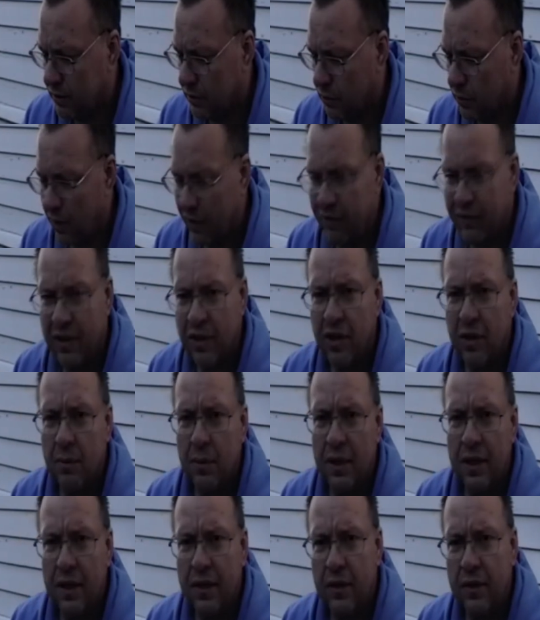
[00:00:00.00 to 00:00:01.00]
wife telling
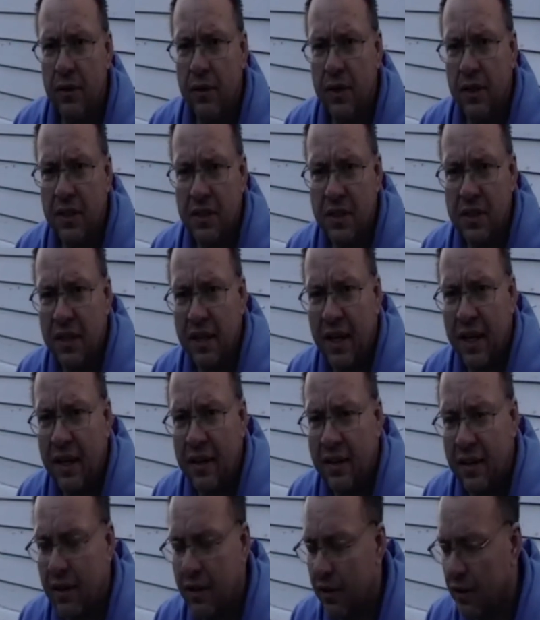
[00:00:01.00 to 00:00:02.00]
me to do this and that
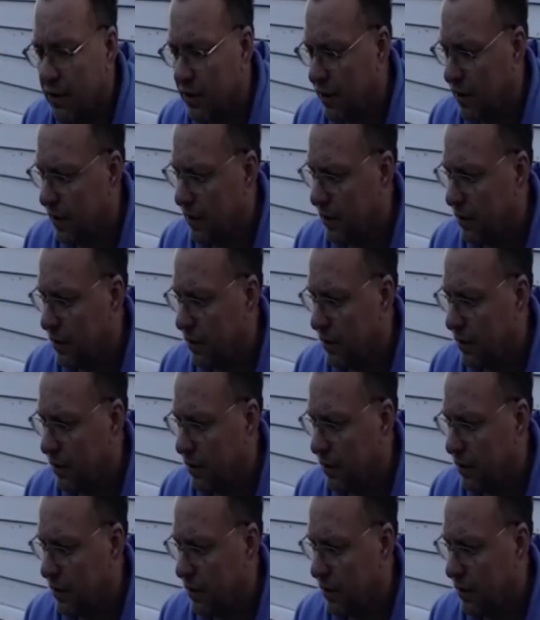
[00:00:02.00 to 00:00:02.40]
and the other thing.